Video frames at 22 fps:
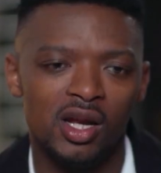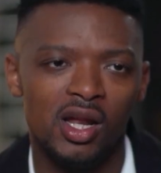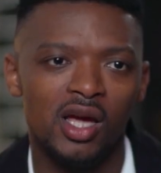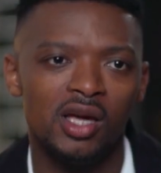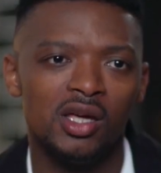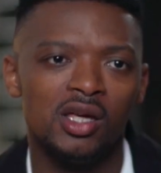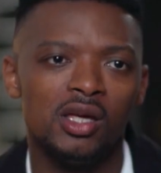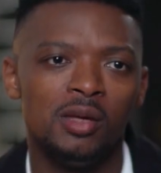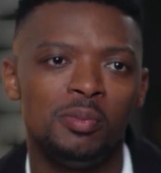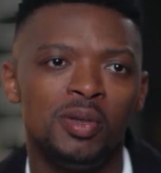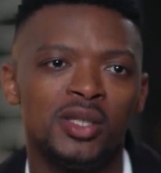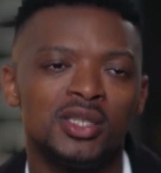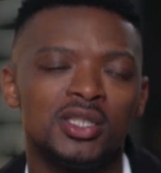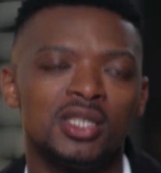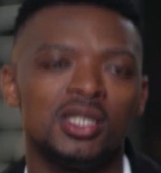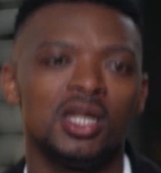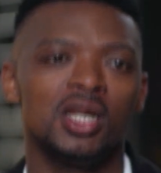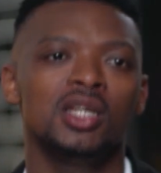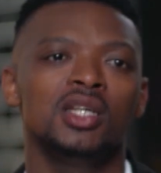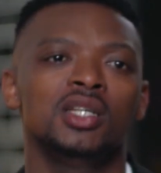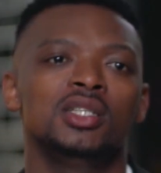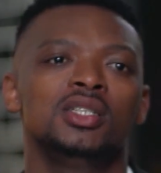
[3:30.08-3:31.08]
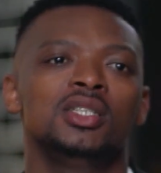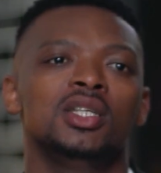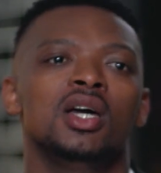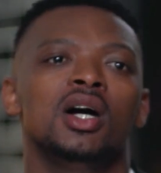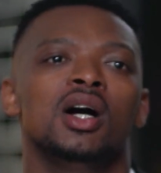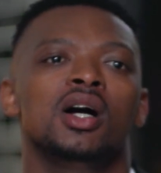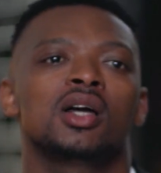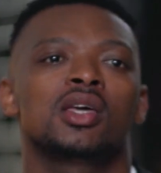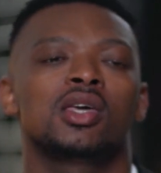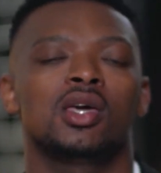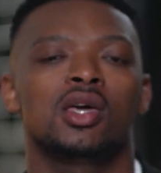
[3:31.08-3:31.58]
Like personality
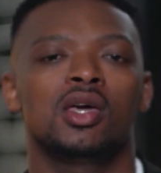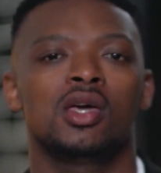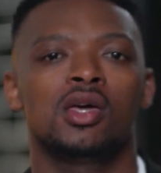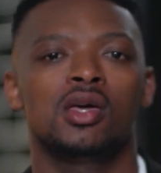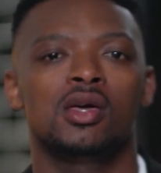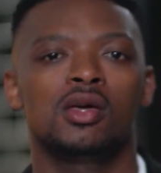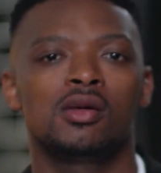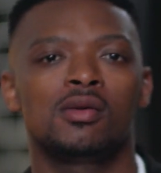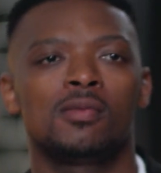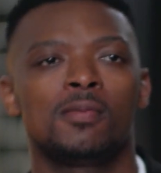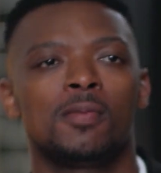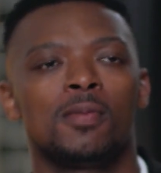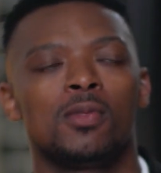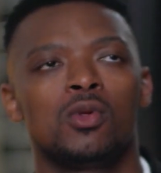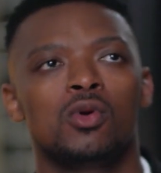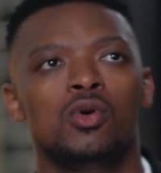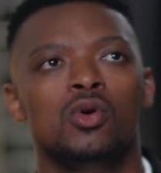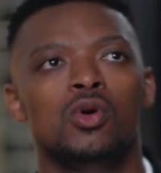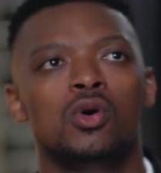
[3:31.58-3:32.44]
yakhe, you